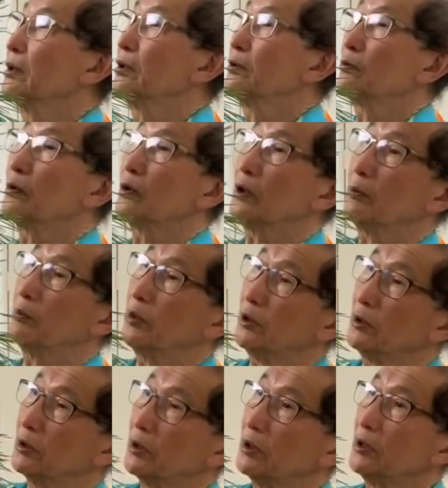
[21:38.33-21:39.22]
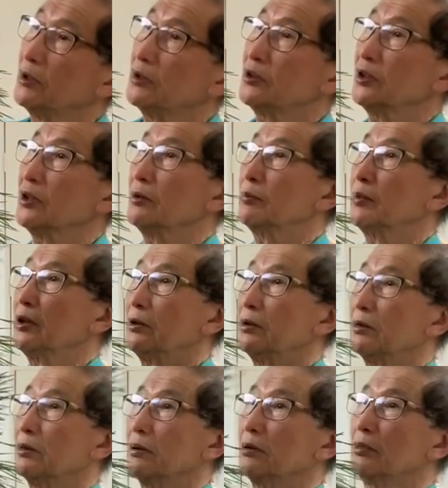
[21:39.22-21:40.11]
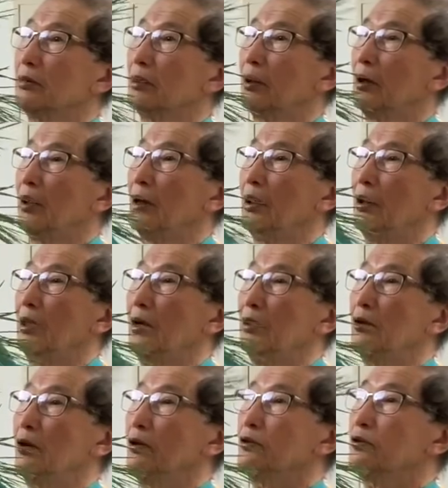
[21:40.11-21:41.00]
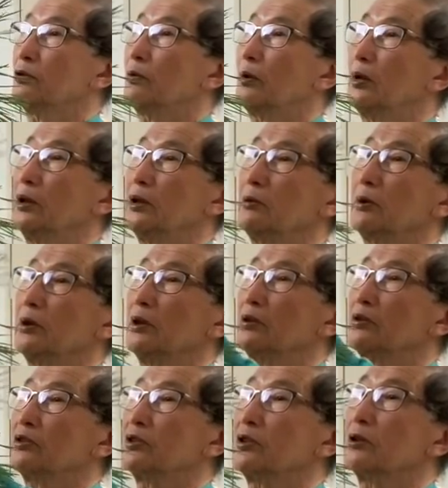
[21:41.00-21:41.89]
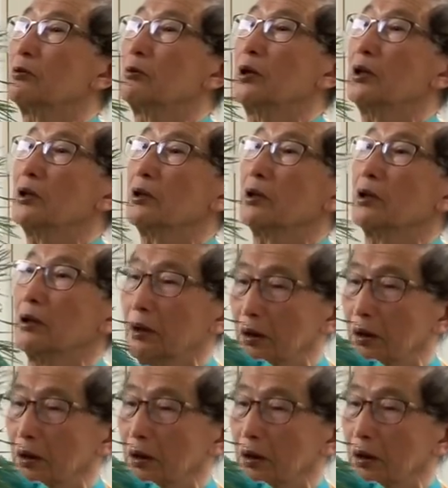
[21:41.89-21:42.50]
it would have been easier, but not to worry, we can still work.